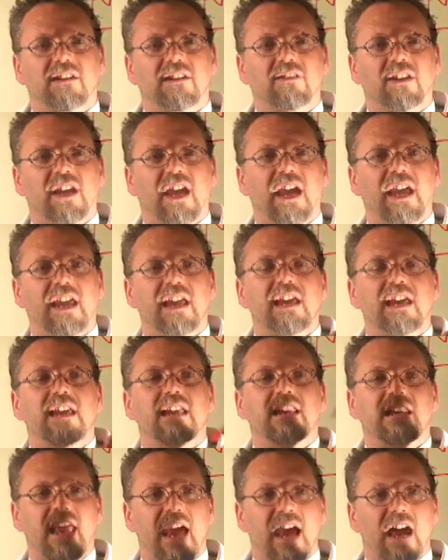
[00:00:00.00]
Okay?
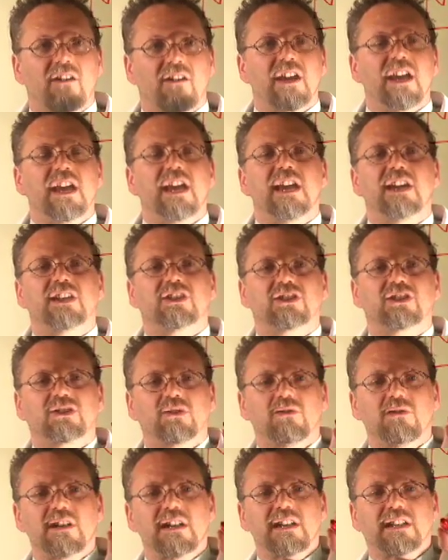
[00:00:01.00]
Now,
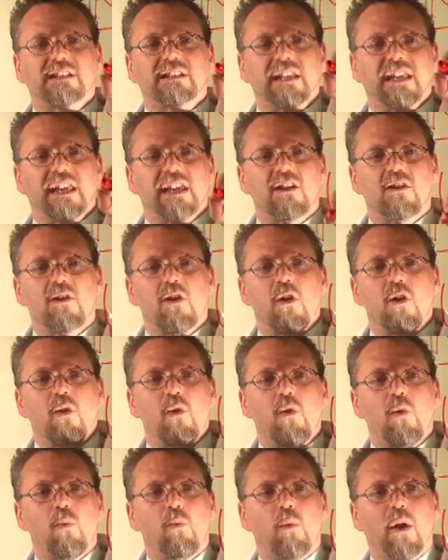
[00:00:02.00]
historically,
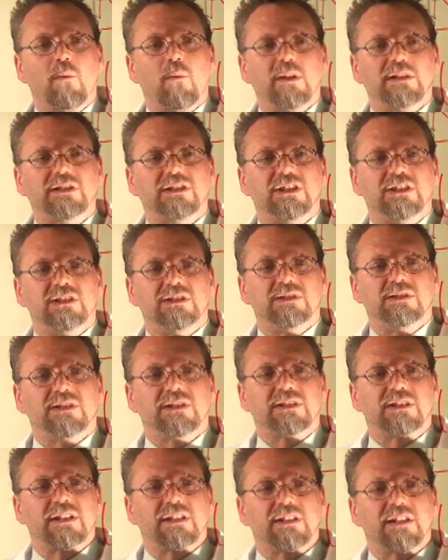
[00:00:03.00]
what was
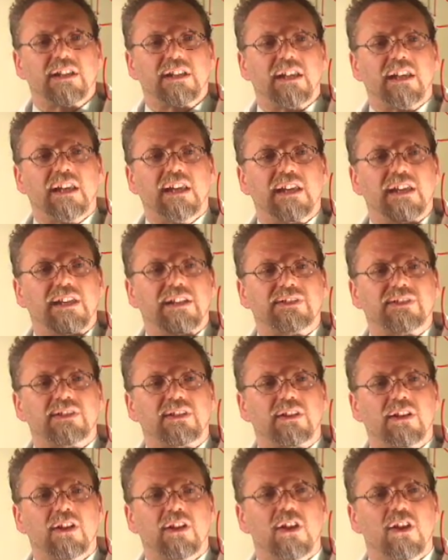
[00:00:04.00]
used
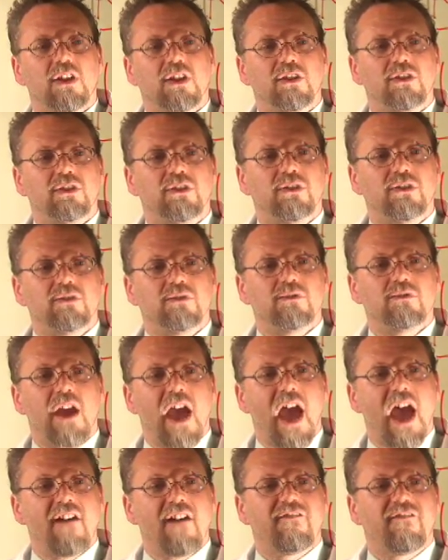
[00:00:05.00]
is U
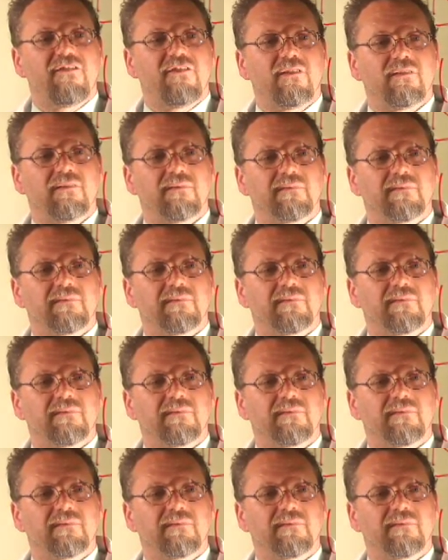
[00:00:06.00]
F